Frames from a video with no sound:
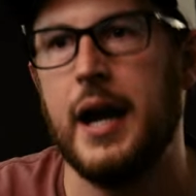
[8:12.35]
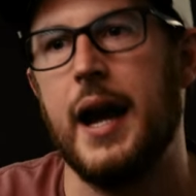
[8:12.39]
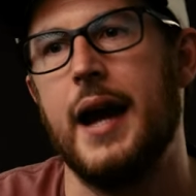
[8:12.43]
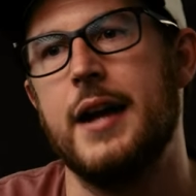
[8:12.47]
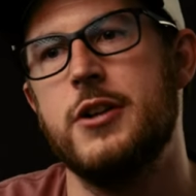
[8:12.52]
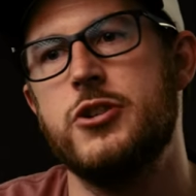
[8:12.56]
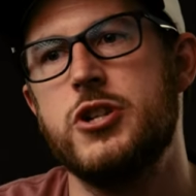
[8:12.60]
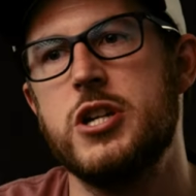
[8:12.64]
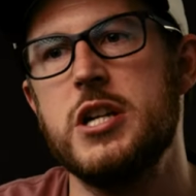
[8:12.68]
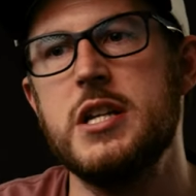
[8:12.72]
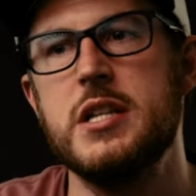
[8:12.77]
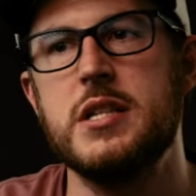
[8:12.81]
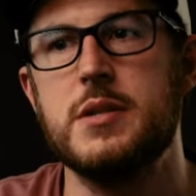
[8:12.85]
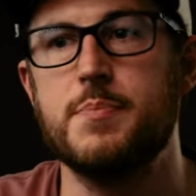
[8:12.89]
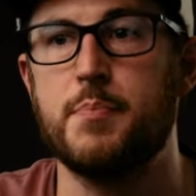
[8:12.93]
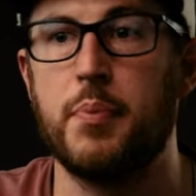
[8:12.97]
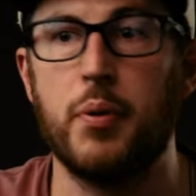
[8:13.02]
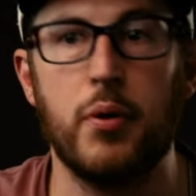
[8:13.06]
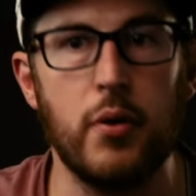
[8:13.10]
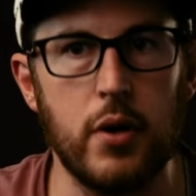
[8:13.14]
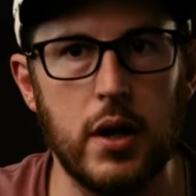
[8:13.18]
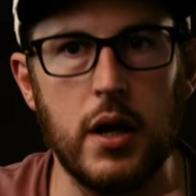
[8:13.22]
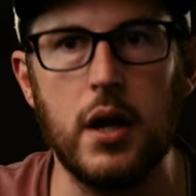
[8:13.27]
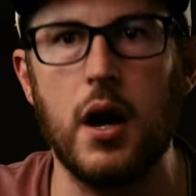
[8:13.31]
And she's
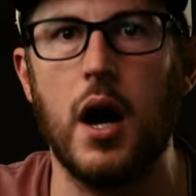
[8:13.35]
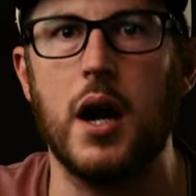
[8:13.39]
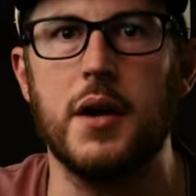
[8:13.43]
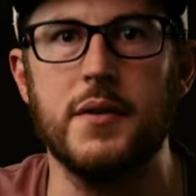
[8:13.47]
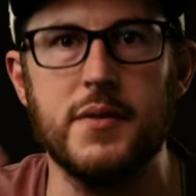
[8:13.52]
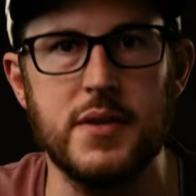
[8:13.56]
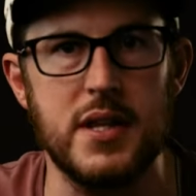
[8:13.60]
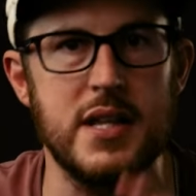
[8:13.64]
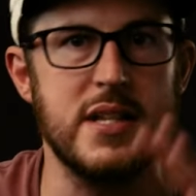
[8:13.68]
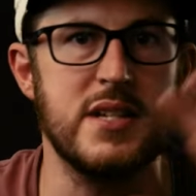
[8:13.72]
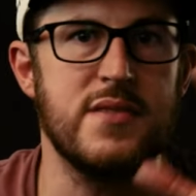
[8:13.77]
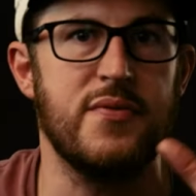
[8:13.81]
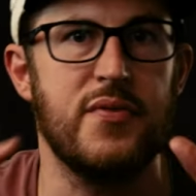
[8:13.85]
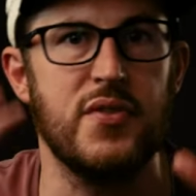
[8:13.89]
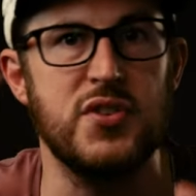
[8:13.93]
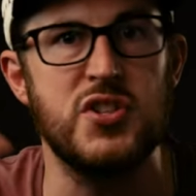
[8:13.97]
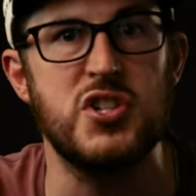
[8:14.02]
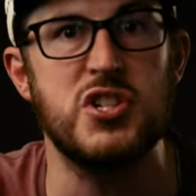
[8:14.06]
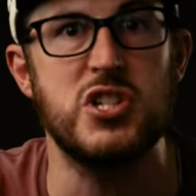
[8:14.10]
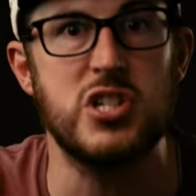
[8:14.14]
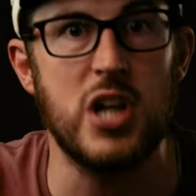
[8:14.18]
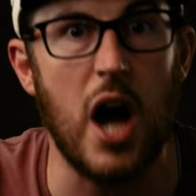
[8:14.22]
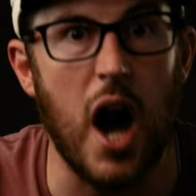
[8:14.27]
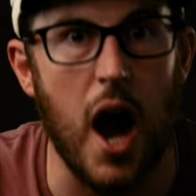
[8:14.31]
putting on this
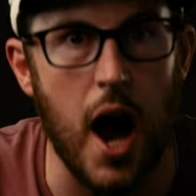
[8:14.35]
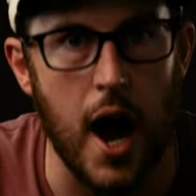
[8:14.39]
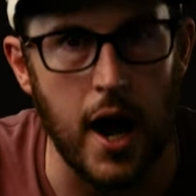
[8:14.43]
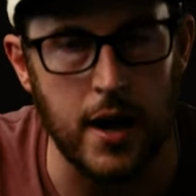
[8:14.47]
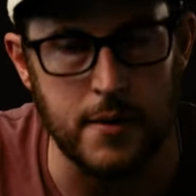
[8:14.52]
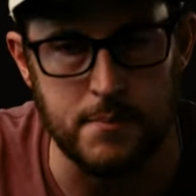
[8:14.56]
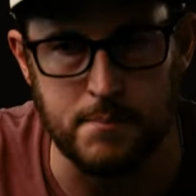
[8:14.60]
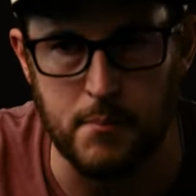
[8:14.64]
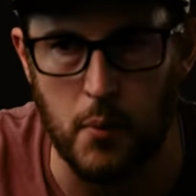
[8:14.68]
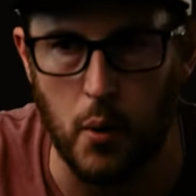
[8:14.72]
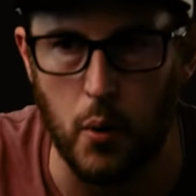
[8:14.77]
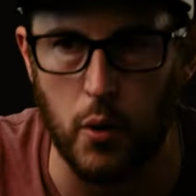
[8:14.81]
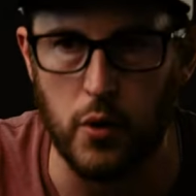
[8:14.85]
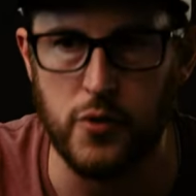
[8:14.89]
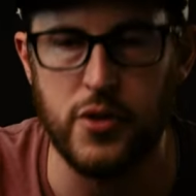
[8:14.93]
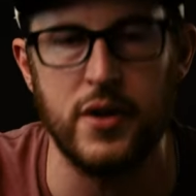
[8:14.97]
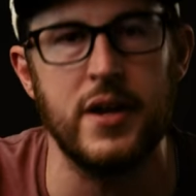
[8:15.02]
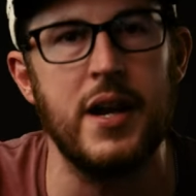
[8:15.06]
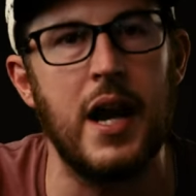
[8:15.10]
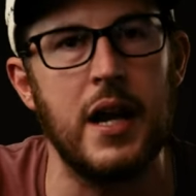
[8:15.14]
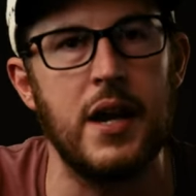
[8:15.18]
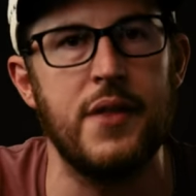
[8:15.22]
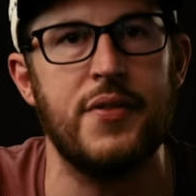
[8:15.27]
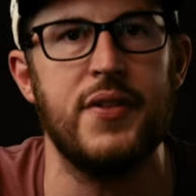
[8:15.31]
facade more
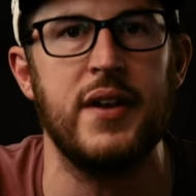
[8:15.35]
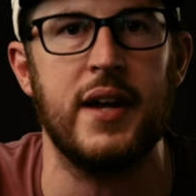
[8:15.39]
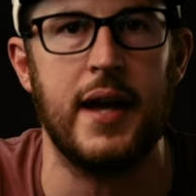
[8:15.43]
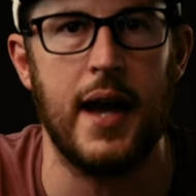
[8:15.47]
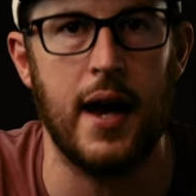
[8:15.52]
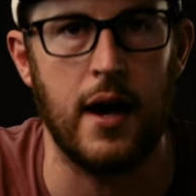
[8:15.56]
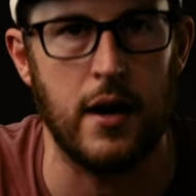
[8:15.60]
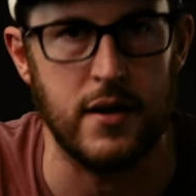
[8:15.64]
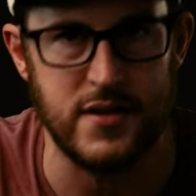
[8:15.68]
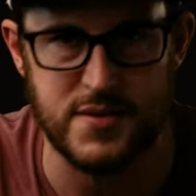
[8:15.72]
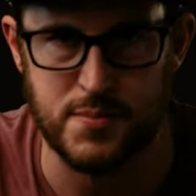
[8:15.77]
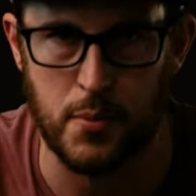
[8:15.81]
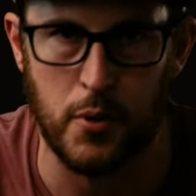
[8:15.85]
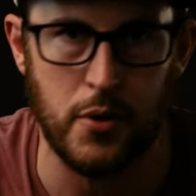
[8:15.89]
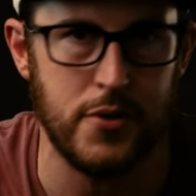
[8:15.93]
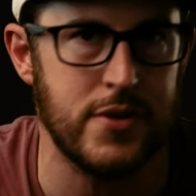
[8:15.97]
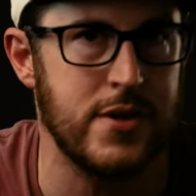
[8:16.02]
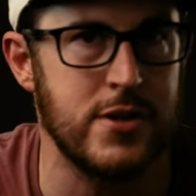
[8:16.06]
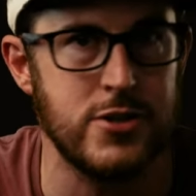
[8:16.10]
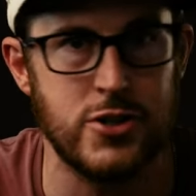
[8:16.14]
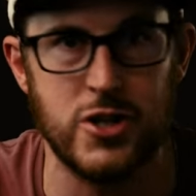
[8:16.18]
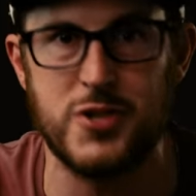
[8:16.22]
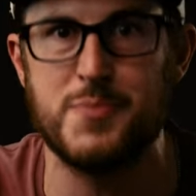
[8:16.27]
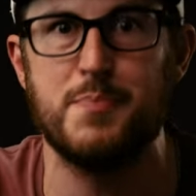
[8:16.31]
than anything else, more
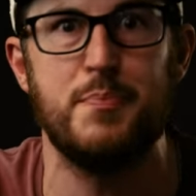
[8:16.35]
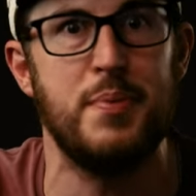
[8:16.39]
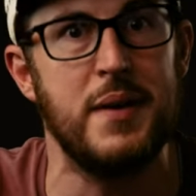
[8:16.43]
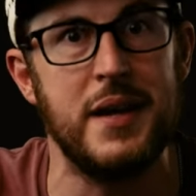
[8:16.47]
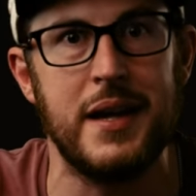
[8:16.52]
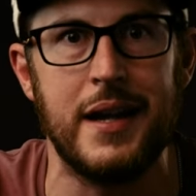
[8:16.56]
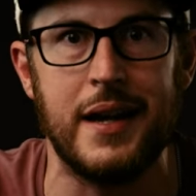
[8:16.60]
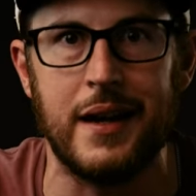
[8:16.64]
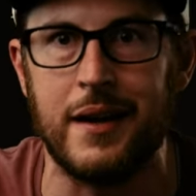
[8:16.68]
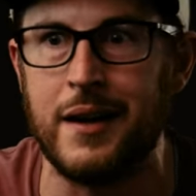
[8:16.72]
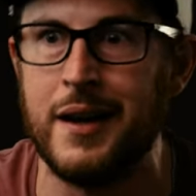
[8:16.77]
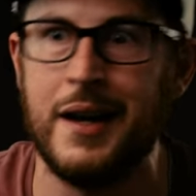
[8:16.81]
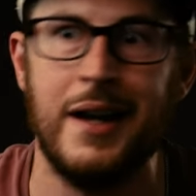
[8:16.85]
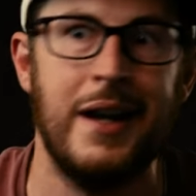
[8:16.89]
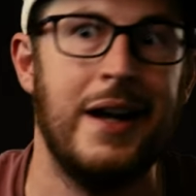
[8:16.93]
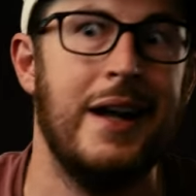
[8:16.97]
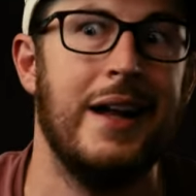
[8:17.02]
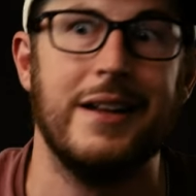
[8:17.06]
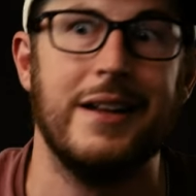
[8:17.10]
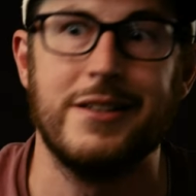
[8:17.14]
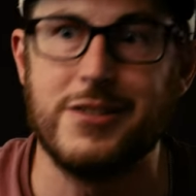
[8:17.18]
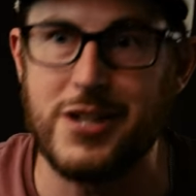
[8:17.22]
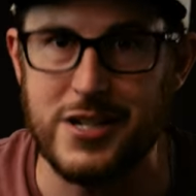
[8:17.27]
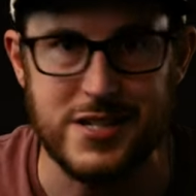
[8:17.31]
than just being
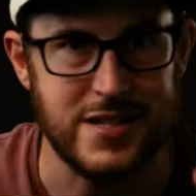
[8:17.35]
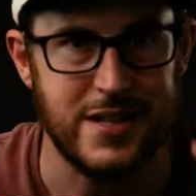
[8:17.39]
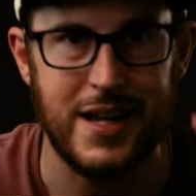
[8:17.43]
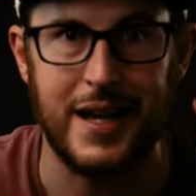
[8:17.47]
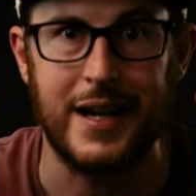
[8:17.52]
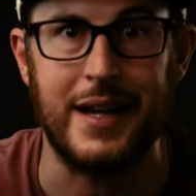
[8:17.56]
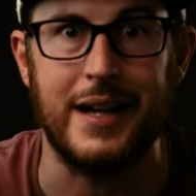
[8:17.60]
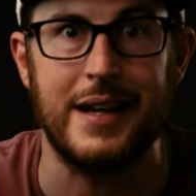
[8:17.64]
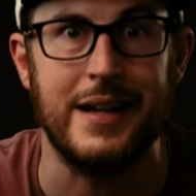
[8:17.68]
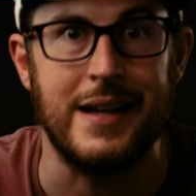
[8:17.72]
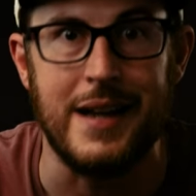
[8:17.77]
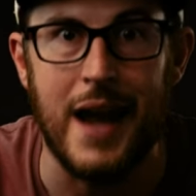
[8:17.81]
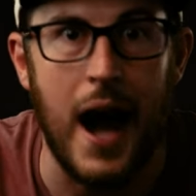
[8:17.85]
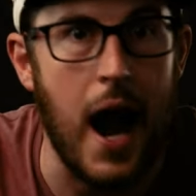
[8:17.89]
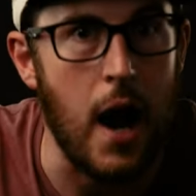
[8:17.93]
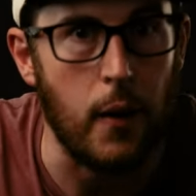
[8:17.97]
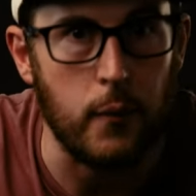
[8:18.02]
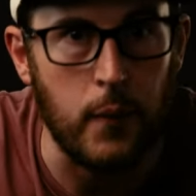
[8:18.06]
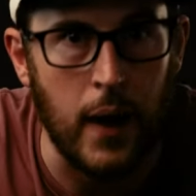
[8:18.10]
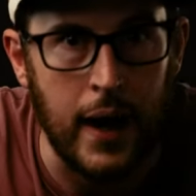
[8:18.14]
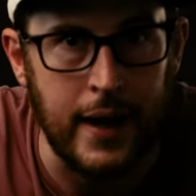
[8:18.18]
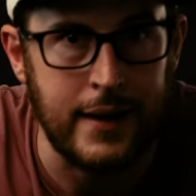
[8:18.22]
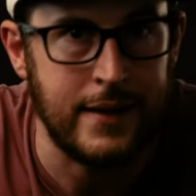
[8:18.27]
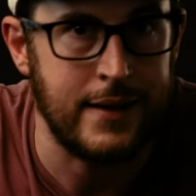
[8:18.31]
just like not
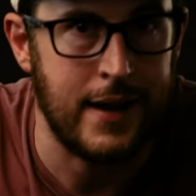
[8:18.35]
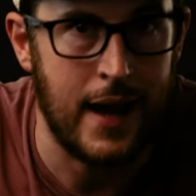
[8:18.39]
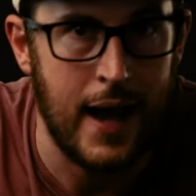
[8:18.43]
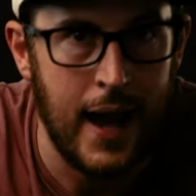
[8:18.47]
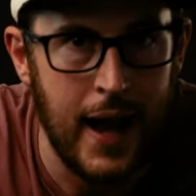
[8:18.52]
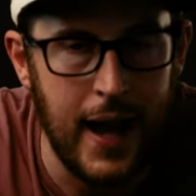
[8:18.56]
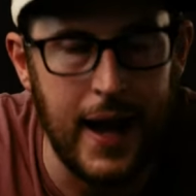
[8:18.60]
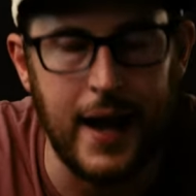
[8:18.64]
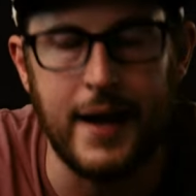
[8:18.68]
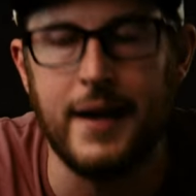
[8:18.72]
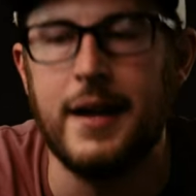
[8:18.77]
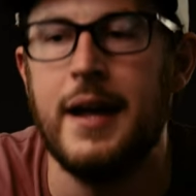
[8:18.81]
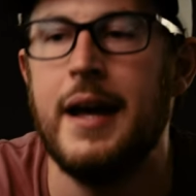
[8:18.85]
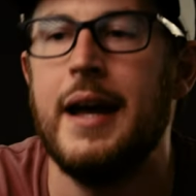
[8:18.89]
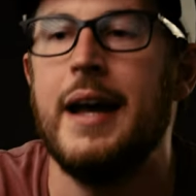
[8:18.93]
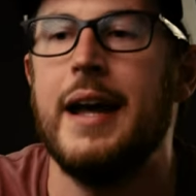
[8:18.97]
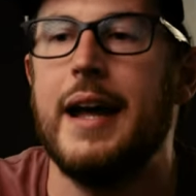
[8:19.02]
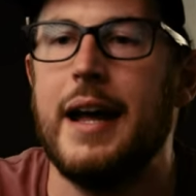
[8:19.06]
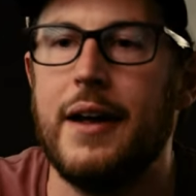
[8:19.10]
right in the head.